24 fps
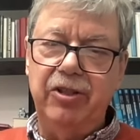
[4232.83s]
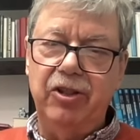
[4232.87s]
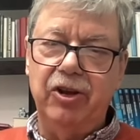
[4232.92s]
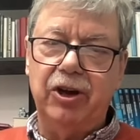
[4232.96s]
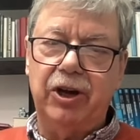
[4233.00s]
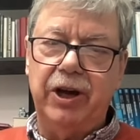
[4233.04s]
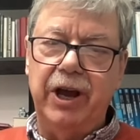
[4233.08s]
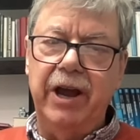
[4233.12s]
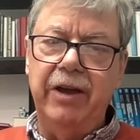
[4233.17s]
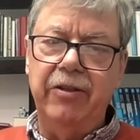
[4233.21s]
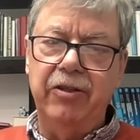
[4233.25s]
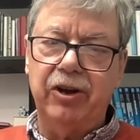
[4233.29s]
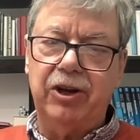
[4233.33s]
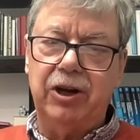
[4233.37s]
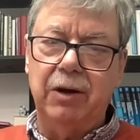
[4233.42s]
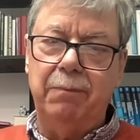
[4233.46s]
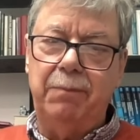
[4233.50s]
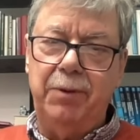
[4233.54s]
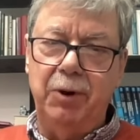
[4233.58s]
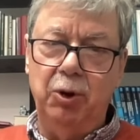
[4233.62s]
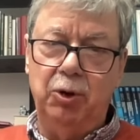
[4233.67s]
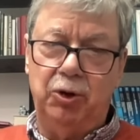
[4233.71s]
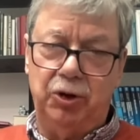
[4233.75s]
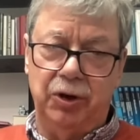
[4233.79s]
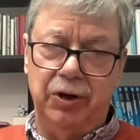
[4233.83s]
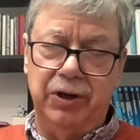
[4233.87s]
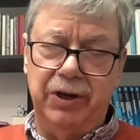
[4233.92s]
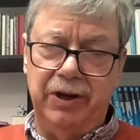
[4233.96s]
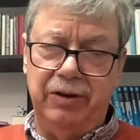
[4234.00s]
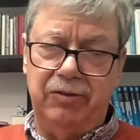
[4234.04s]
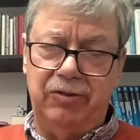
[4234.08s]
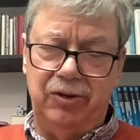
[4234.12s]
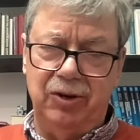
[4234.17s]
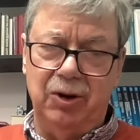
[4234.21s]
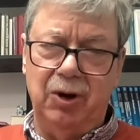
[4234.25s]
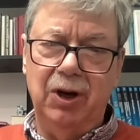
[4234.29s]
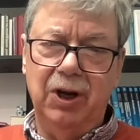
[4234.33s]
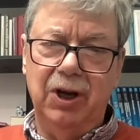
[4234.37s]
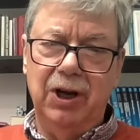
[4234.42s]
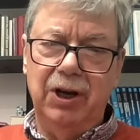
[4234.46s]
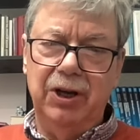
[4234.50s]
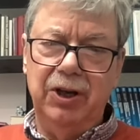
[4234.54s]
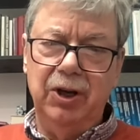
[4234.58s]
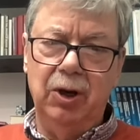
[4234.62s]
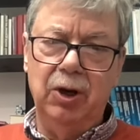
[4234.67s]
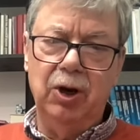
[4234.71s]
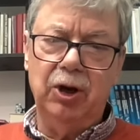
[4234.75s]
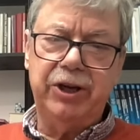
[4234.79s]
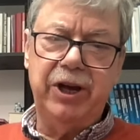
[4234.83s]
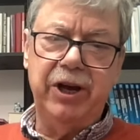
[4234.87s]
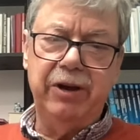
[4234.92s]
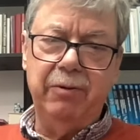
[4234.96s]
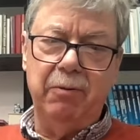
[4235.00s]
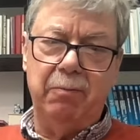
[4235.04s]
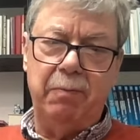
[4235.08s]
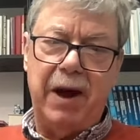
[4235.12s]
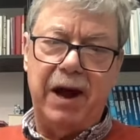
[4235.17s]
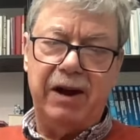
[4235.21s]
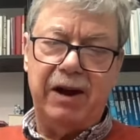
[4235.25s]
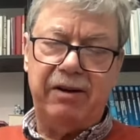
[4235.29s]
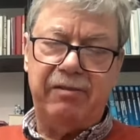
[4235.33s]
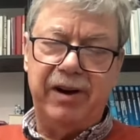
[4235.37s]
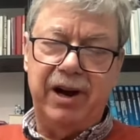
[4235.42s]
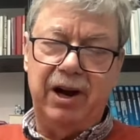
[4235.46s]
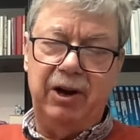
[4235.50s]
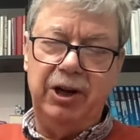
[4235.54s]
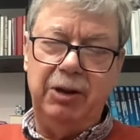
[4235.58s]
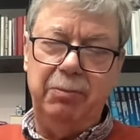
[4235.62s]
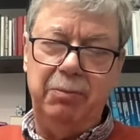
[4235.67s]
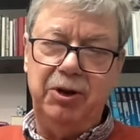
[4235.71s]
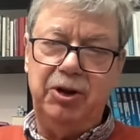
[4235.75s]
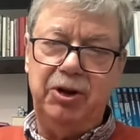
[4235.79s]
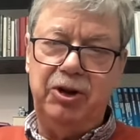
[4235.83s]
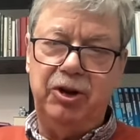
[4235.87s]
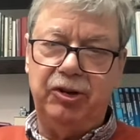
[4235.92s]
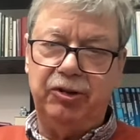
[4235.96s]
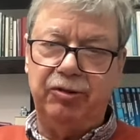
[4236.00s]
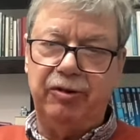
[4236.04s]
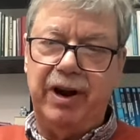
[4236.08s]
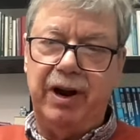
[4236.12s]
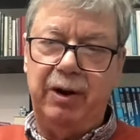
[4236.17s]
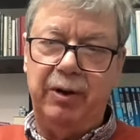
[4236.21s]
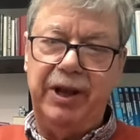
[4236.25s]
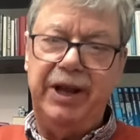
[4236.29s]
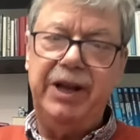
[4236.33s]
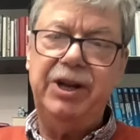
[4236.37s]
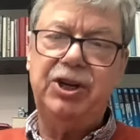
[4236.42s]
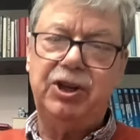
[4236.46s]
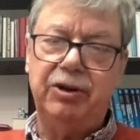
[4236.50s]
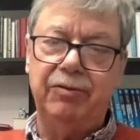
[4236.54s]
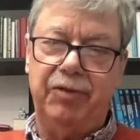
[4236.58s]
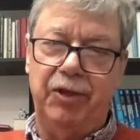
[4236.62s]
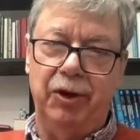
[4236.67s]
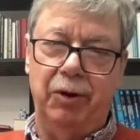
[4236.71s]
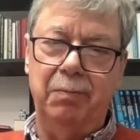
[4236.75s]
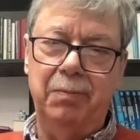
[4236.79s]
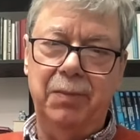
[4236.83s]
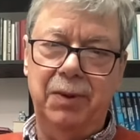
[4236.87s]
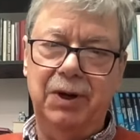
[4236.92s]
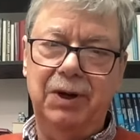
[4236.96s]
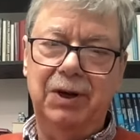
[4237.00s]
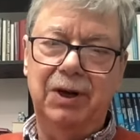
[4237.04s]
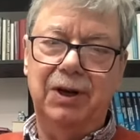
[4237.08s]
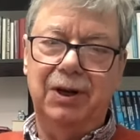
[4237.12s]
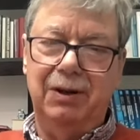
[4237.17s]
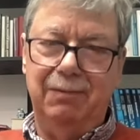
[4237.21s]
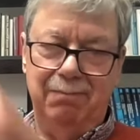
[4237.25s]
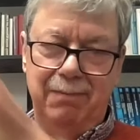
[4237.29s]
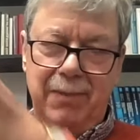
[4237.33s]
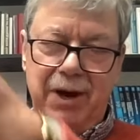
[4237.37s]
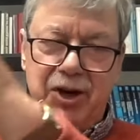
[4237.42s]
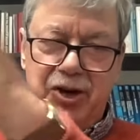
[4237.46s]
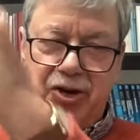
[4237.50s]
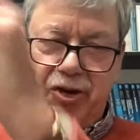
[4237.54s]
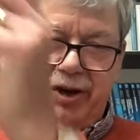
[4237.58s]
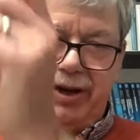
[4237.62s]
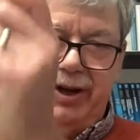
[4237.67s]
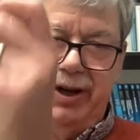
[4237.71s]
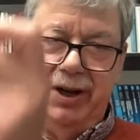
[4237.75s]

in the in the computer. Yes, you're yeah. you're looking the background images around each of them, measuring